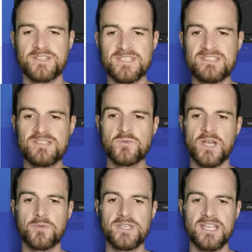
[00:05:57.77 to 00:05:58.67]
so this
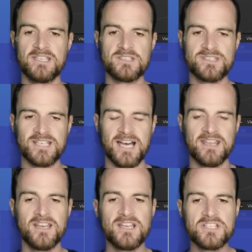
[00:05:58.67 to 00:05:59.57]
is where we need to
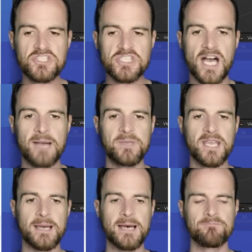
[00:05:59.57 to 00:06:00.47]
start
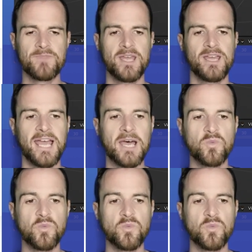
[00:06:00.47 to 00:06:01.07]
sharpening up,